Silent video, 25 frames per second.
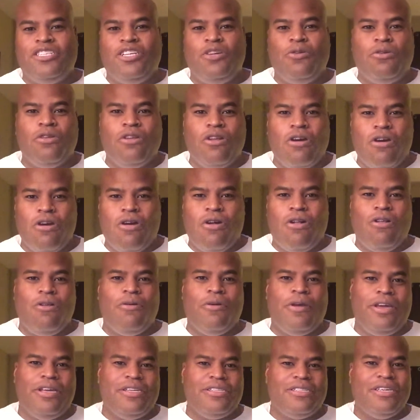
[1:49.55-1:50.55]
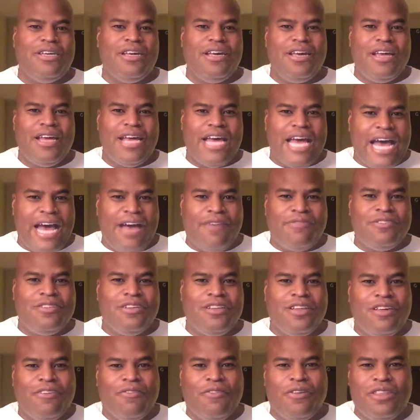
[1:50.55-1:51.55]
And you will always have to
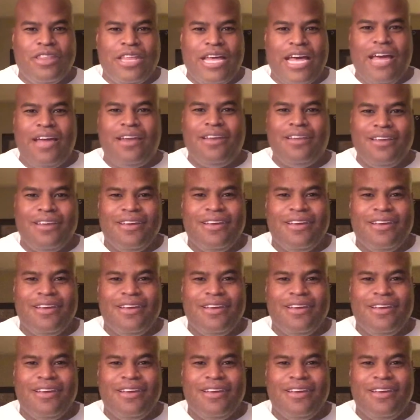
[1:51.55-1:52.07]
live with that.